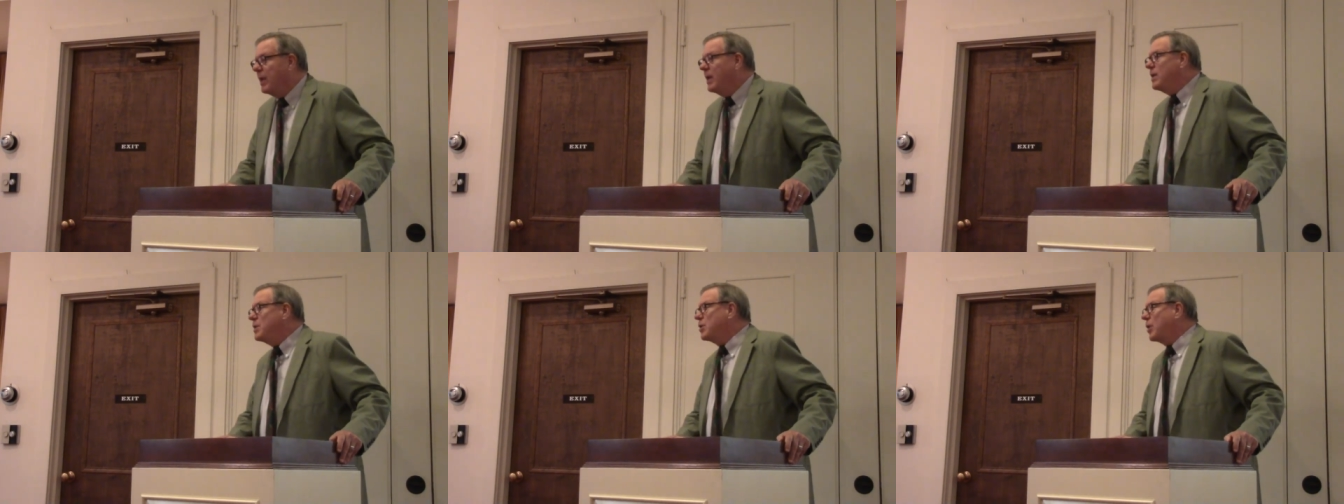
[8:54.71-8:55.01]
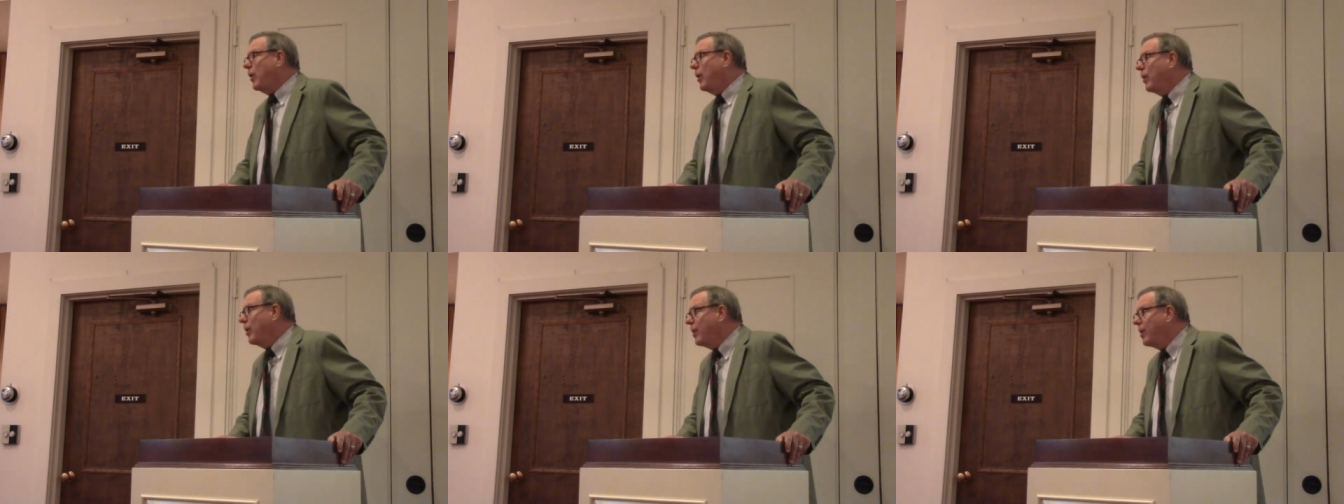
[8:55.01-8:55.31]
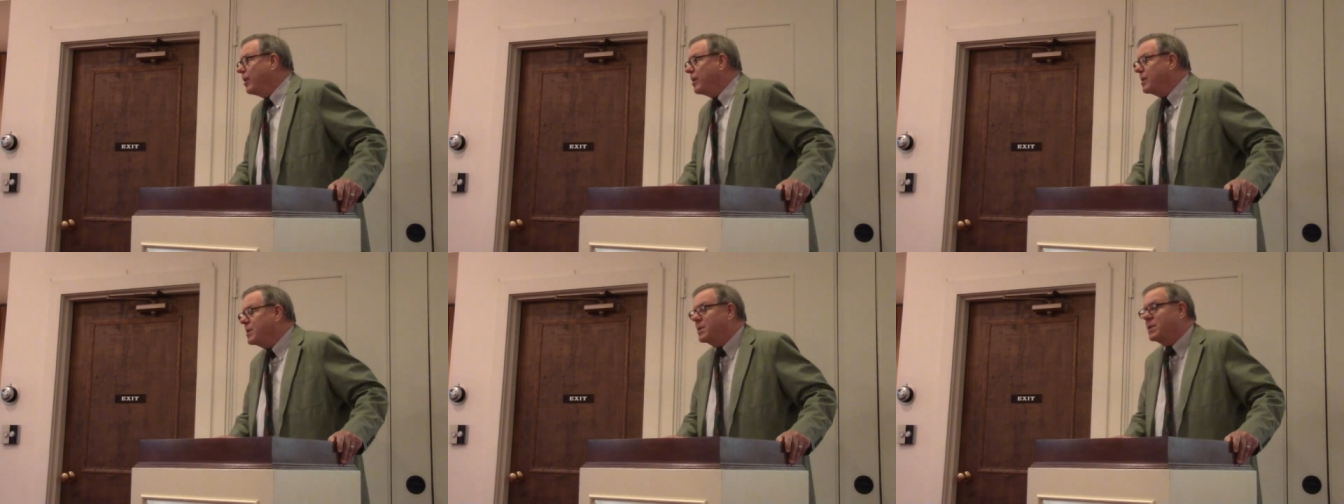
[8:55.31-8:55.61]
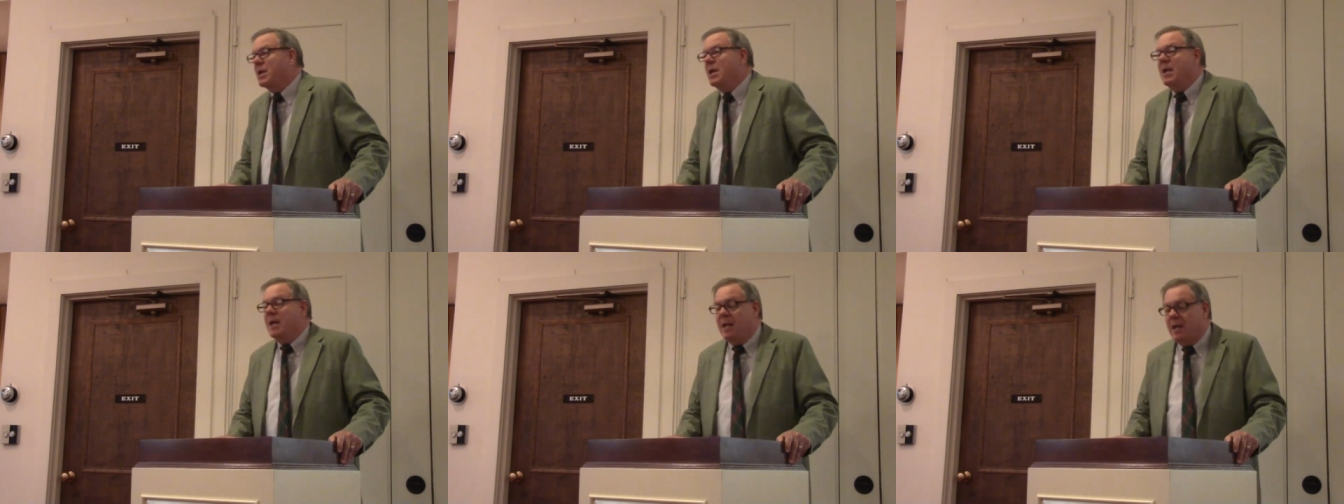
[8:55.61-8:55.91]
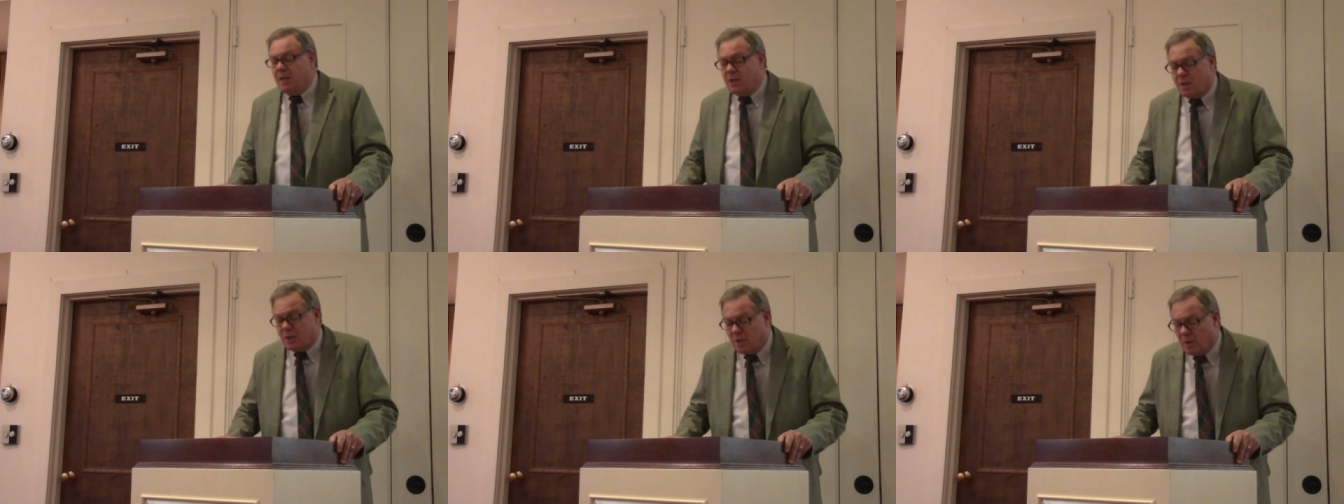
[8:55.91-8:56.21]
his herds,
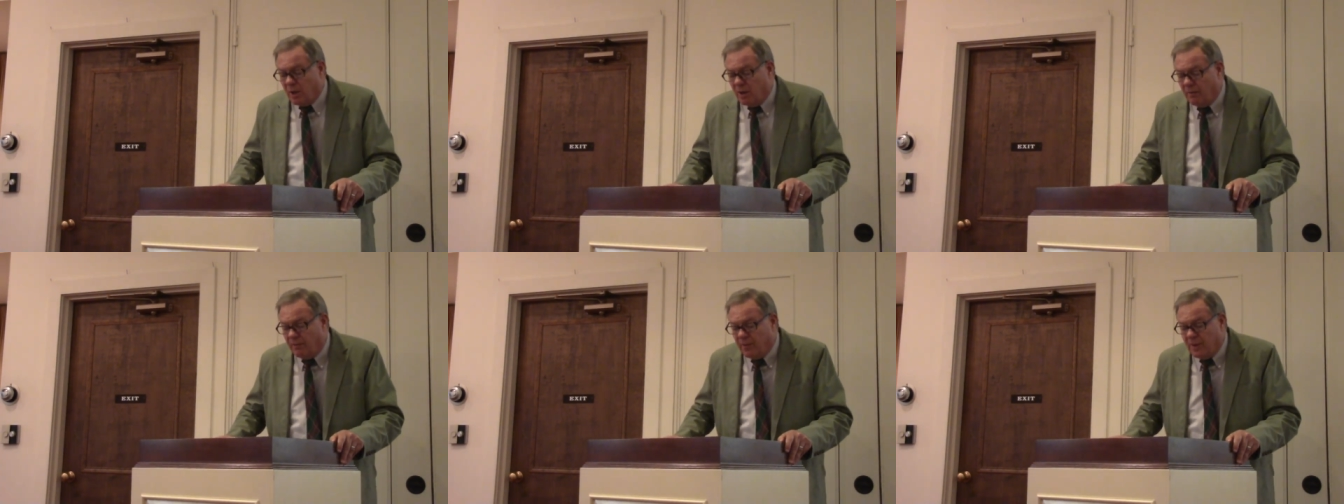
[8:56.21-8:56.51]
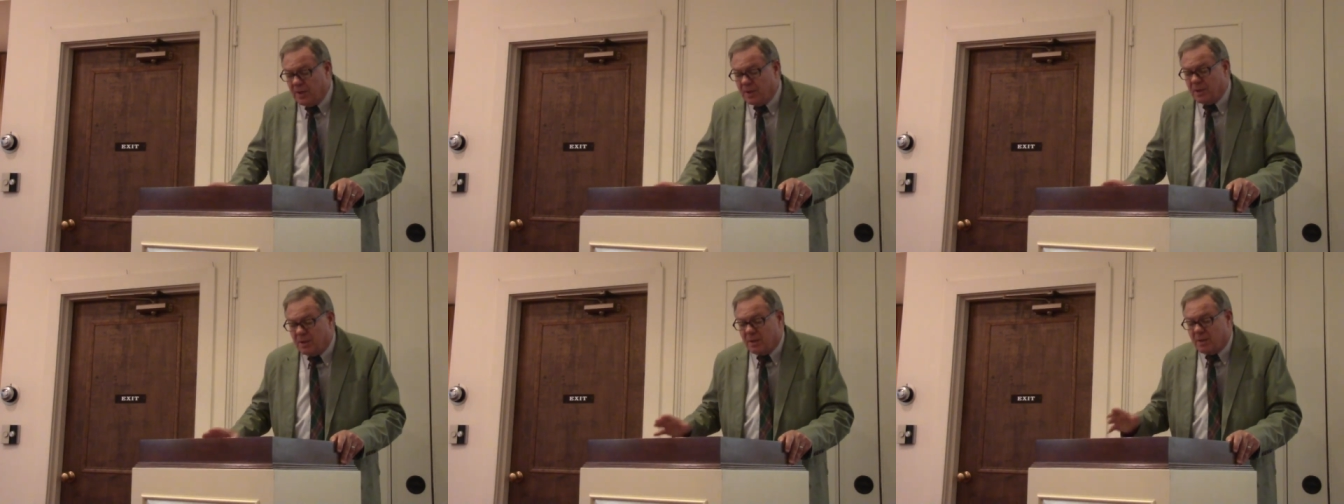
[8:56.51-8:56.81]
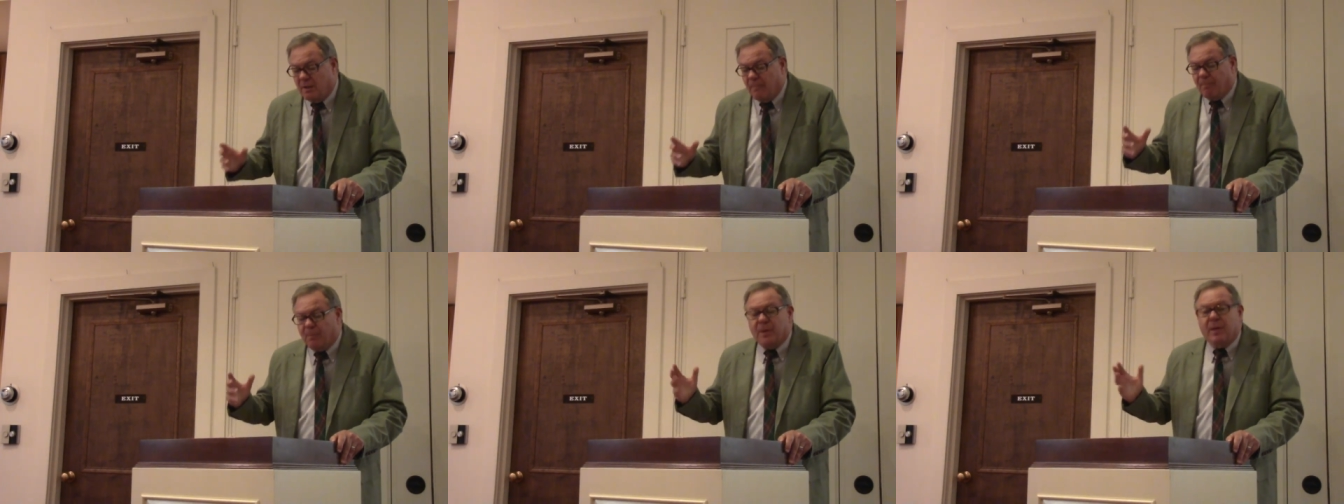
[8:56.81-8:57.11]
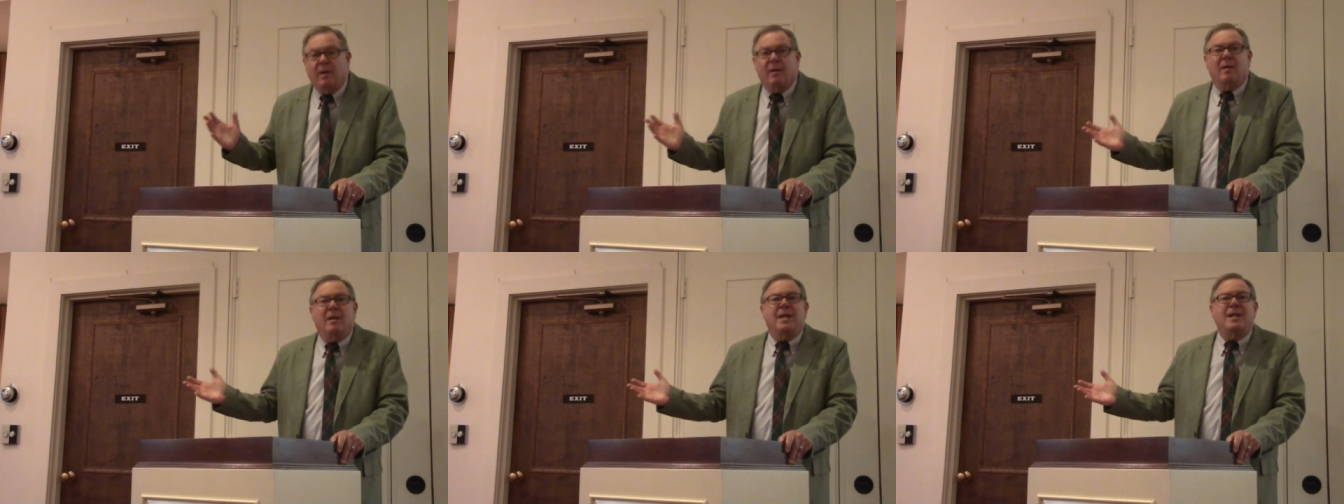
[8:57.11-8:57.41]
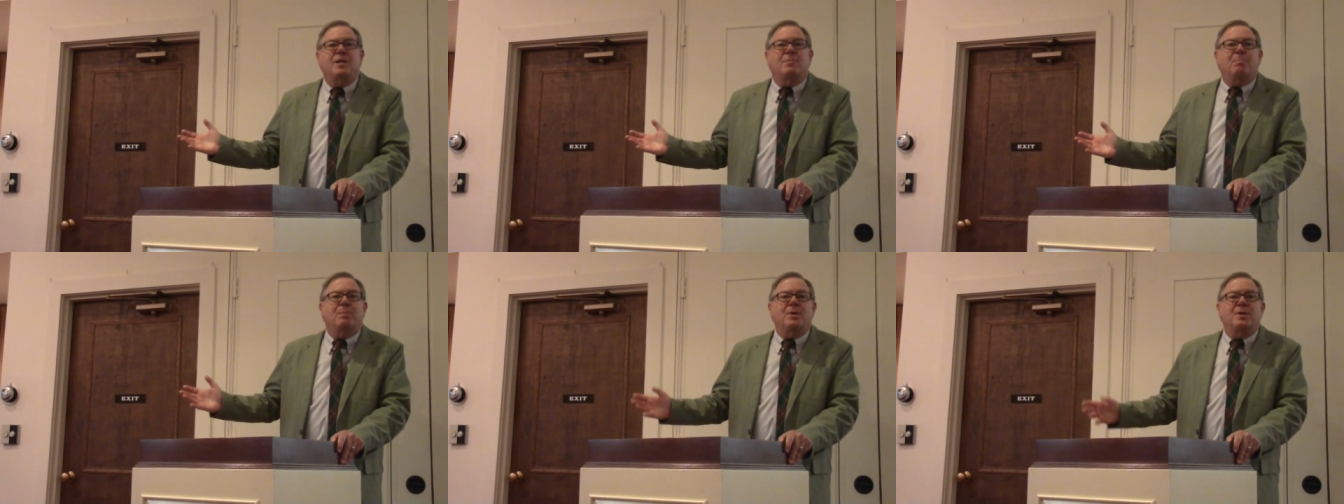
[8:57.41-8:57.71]
his servants,
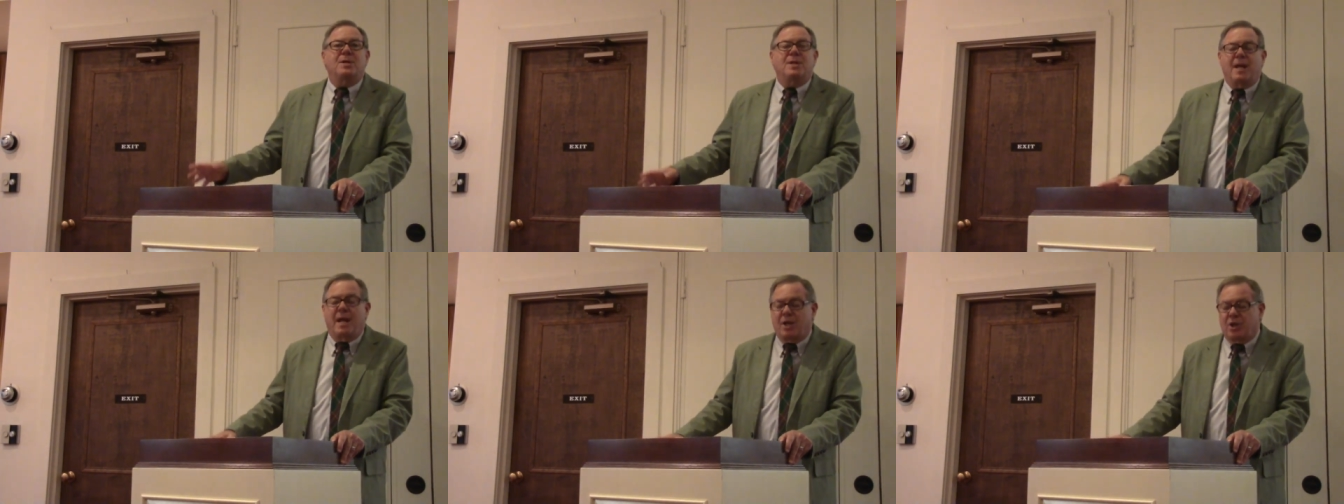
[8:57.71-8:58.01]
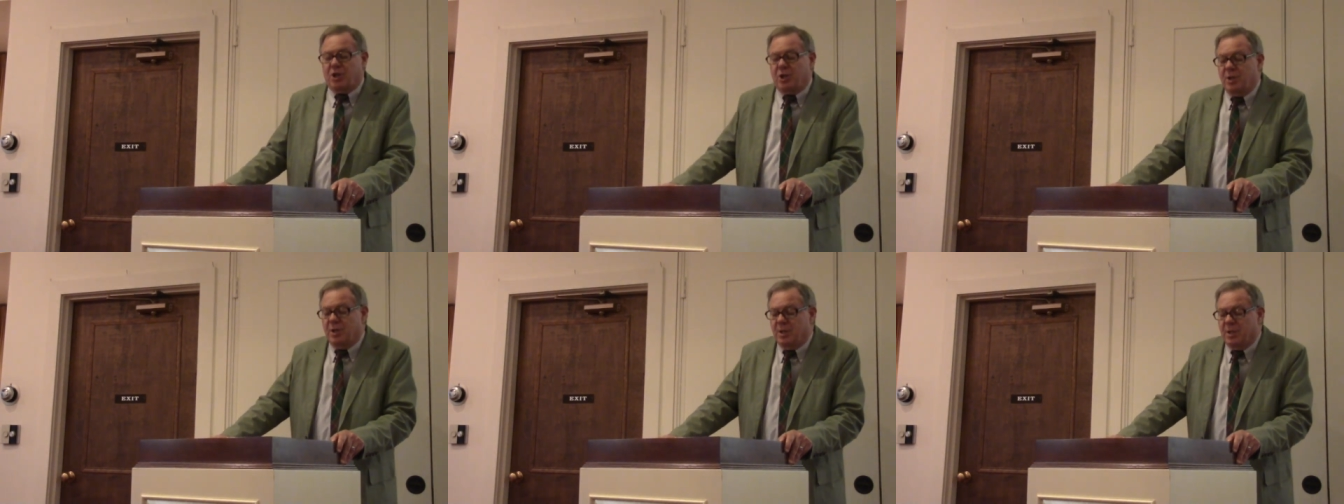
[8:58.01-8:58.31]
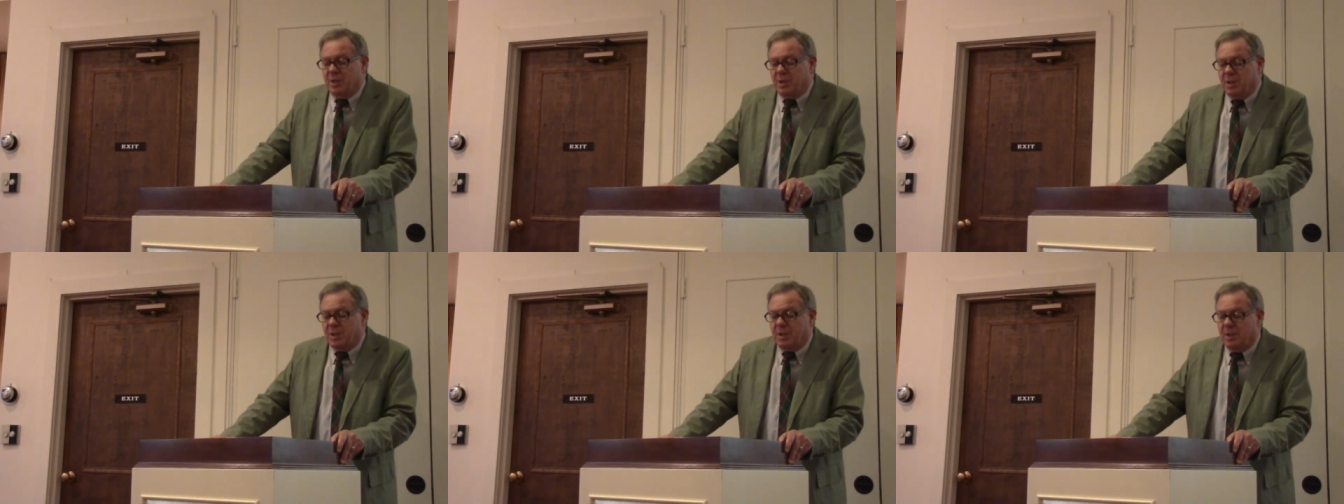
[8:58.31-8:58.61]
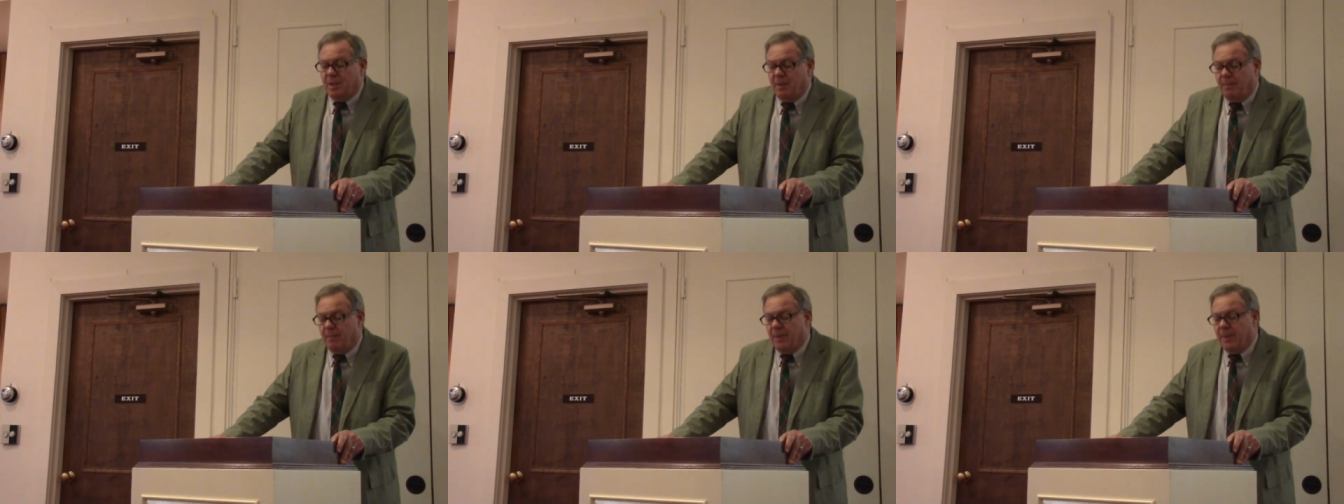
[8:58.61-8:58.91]
his possessions.